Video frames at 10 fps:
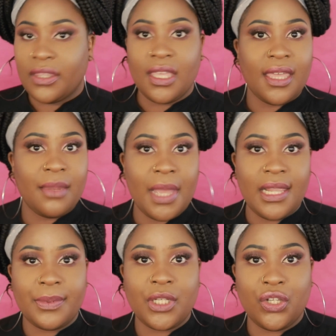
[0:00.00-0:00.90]
Now that my
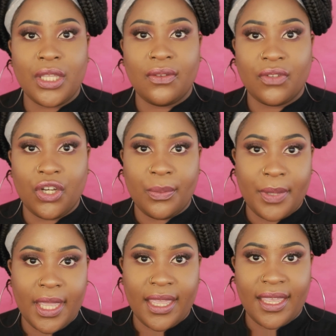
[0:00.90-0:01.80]
lips are looking very
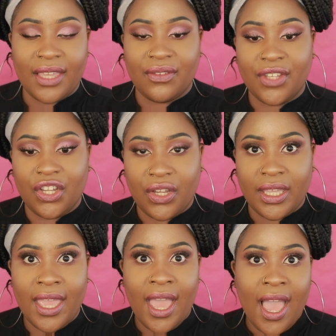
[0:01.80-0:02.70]
pink and
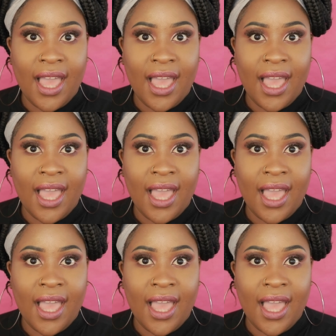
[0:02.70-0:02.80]
very